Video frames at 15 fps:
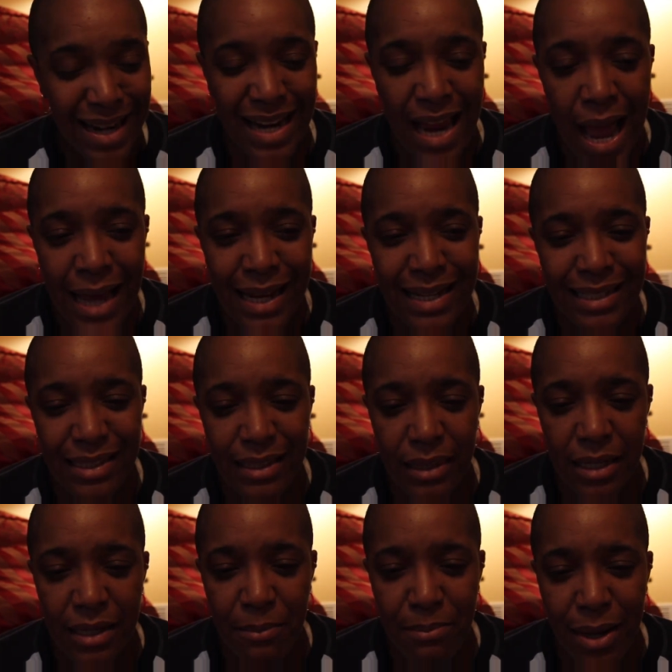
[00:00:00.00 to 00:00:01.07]
now I got to
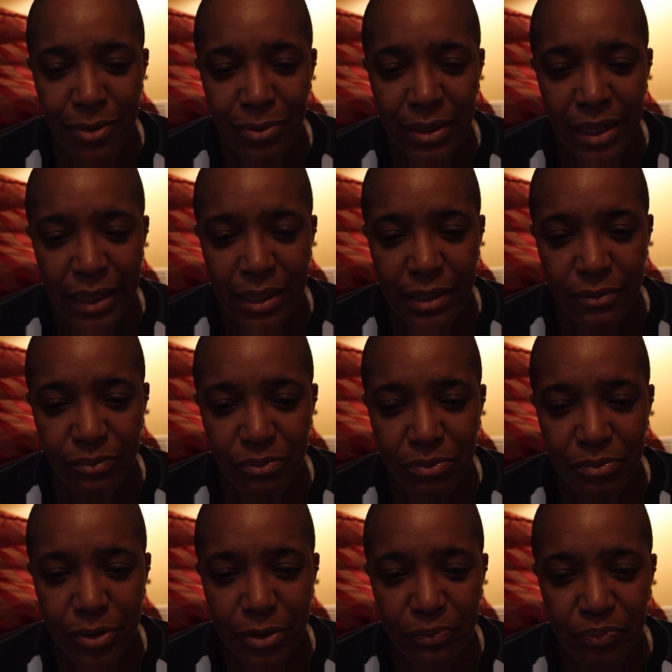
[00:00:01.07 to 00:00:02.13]
think about naked
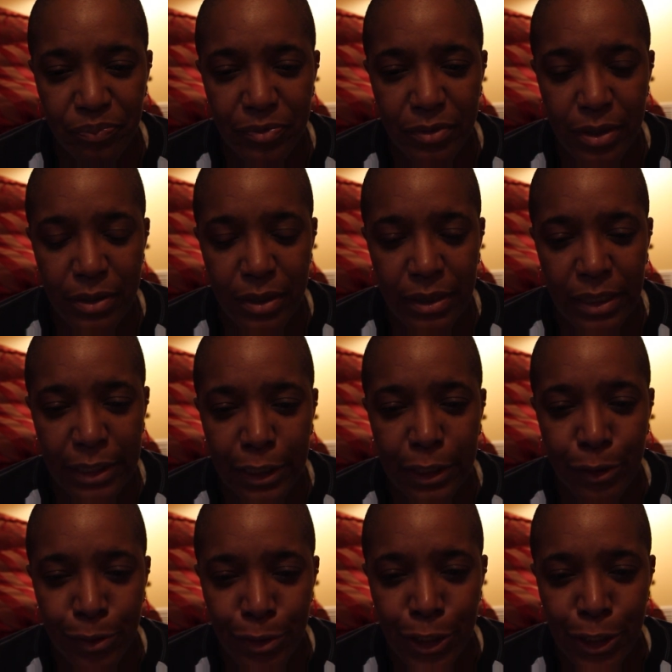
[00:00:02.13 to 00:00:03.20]
glitter
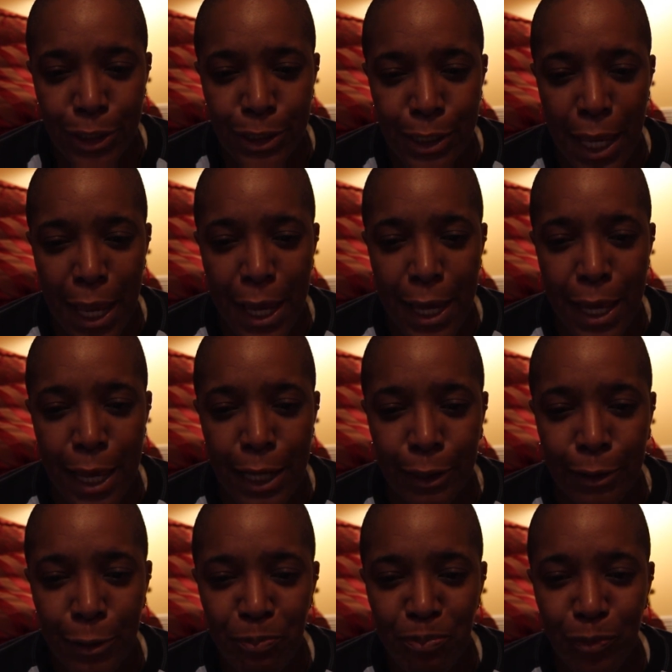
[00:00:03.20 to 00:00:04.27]
coochies
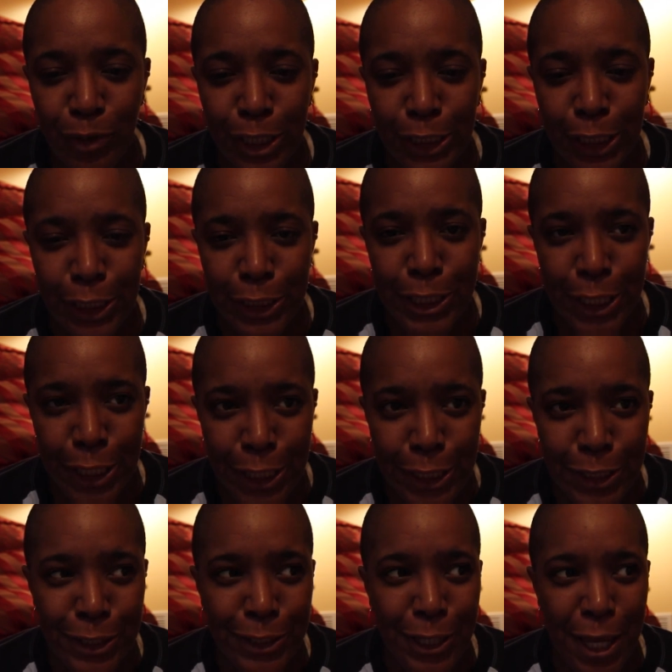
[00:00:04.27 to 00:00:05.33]
and glitter
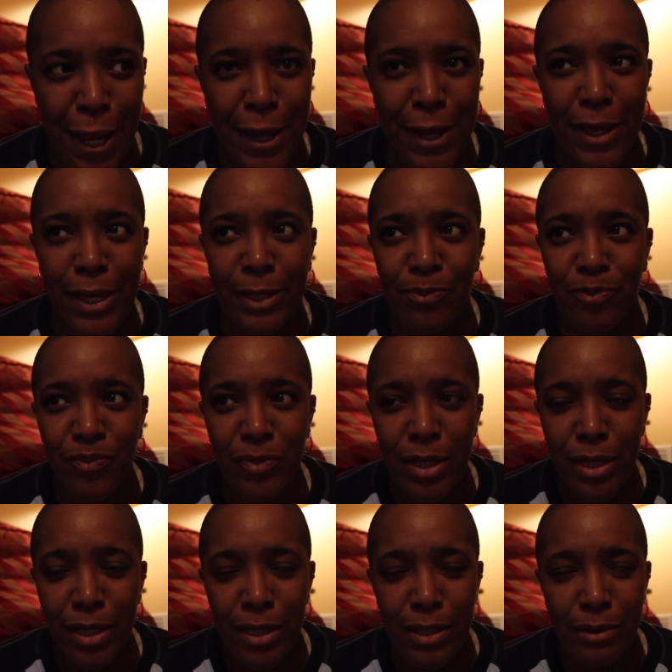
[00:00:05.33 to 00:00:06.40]
titties and
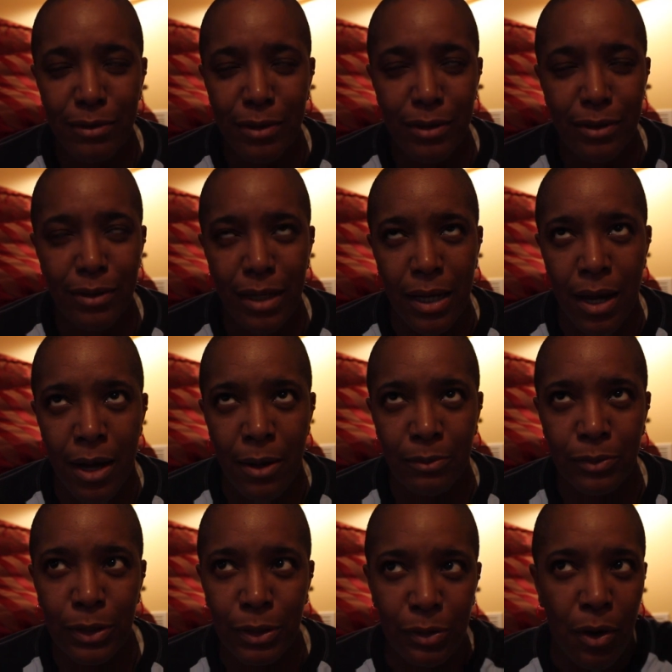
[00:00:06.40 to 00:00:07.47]

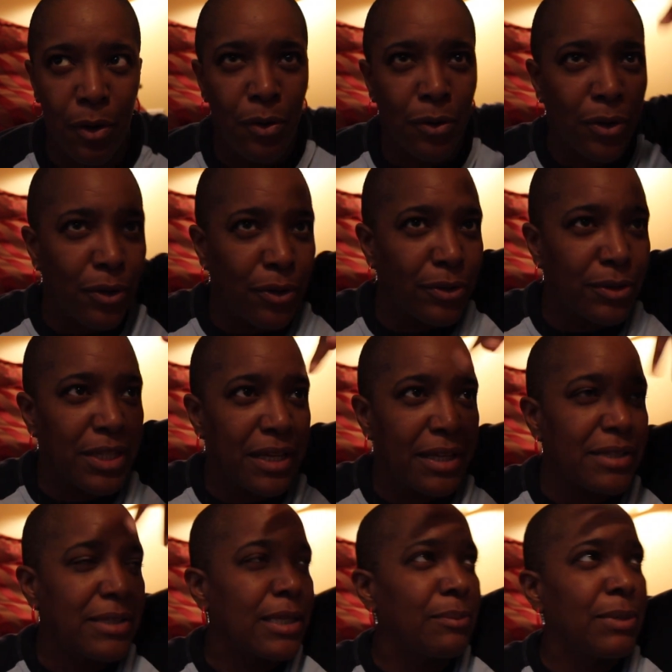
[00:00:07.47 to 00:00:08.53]
um old girl
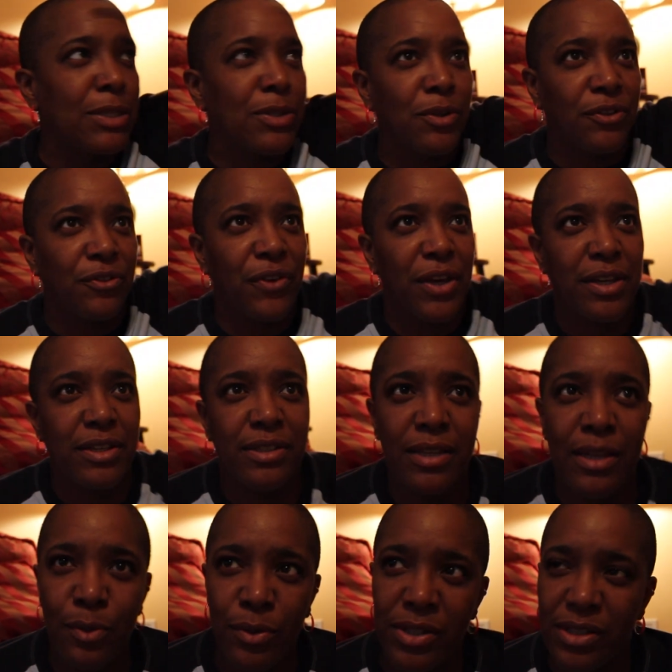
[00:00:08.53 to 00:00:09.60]
taking semen to the face.
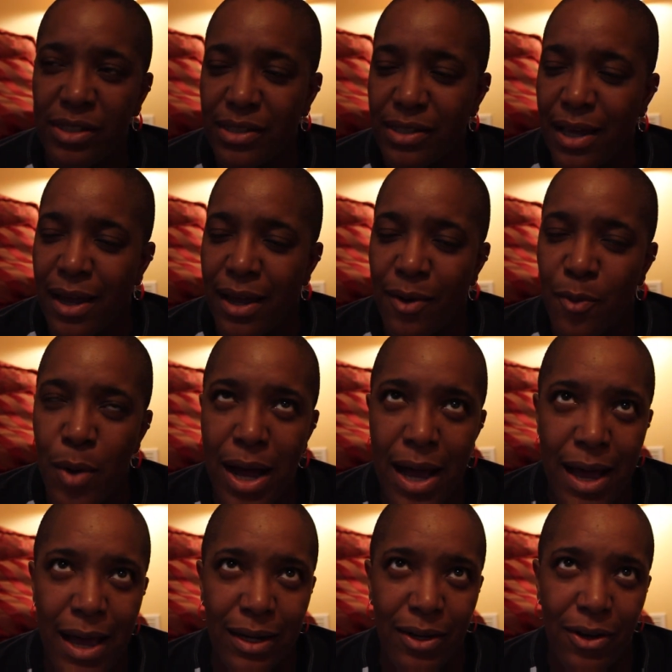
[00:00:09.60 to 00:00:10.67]
It was just like,
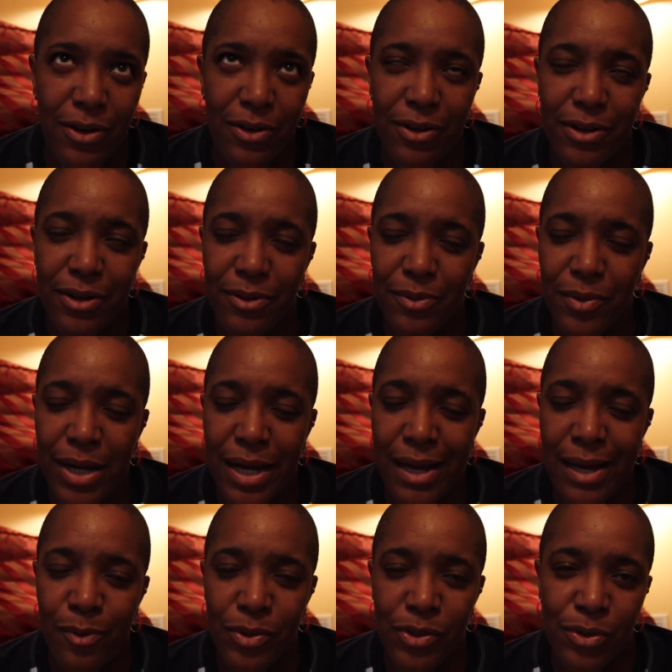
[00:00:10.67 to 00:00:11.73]
why Lord,
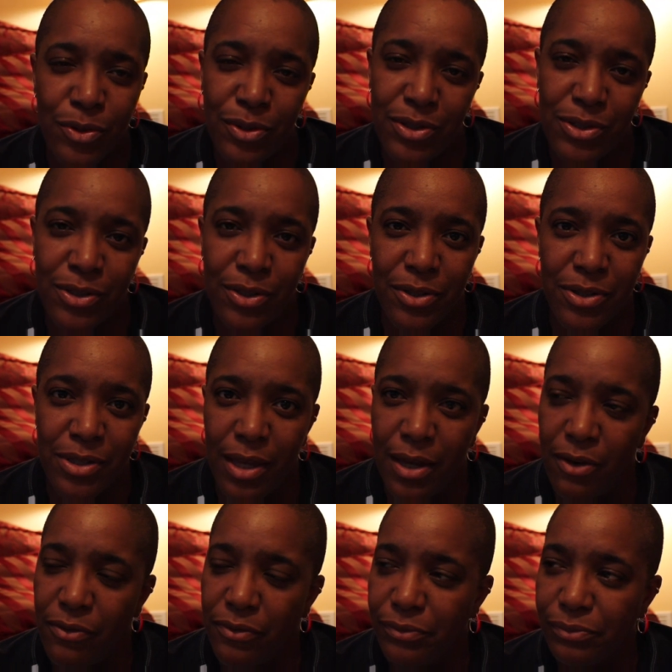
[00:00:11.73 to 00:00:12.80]
why would you do this to
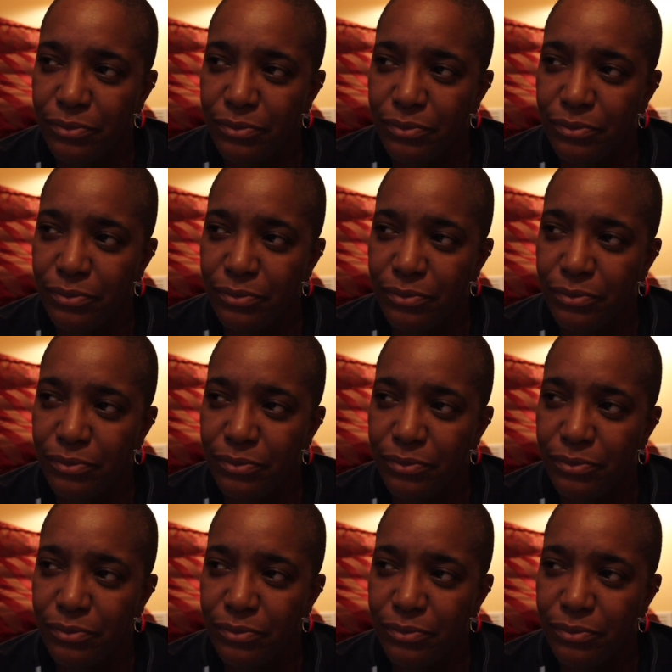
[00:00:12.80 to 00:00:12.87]
yourself?